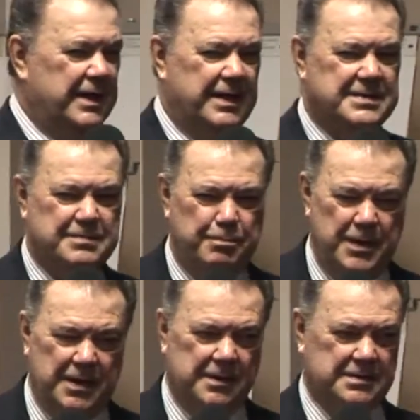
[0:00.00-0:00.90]
It's
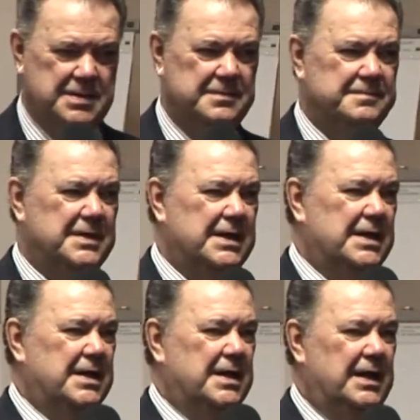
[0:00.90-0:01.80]
built.
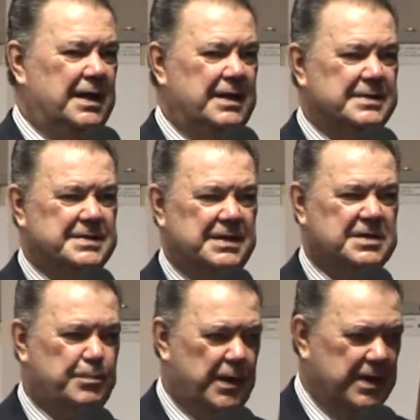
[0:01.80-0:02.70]
It is
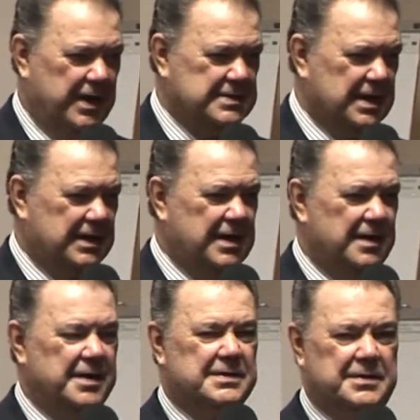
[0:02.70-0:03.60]
experience and
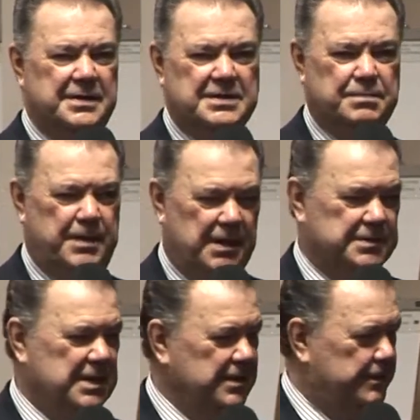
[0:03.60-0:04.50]
character is
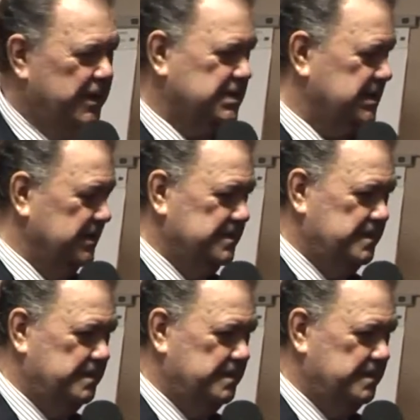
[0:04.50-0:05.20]
built in the person.